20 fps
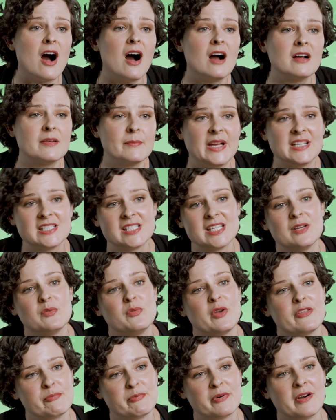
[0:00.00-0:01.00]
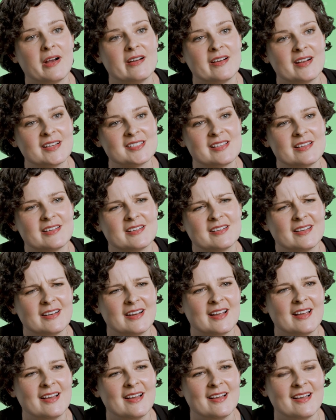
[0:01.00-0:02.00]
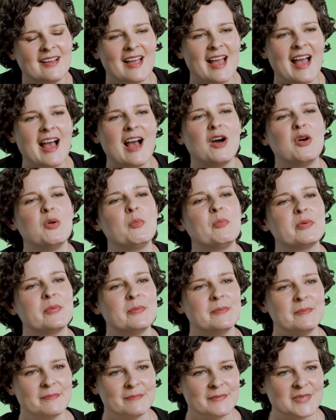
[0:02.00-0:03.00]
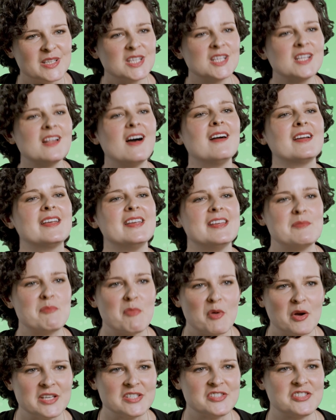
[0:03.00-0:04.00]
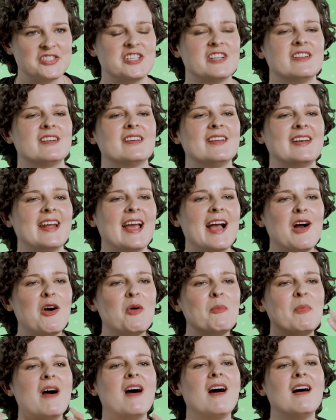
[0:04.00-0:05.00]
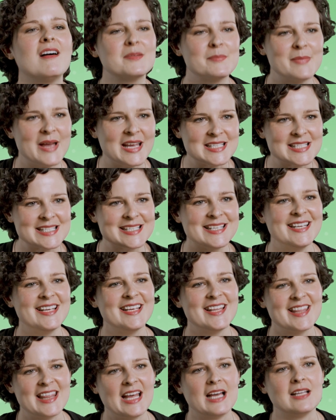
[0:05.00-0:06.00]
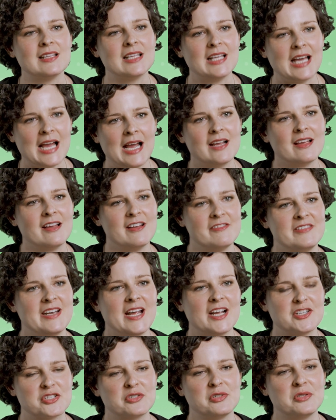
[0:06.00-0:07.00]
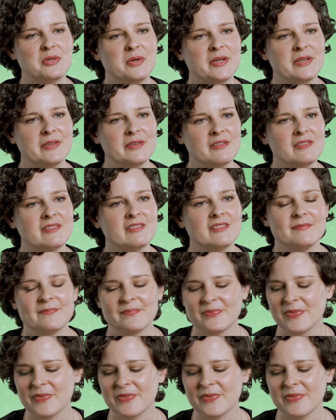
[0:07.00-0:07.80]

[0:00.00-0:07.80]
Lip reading: augment it with products that are going to help lock in moisture, going to help augment that lack of natural oils.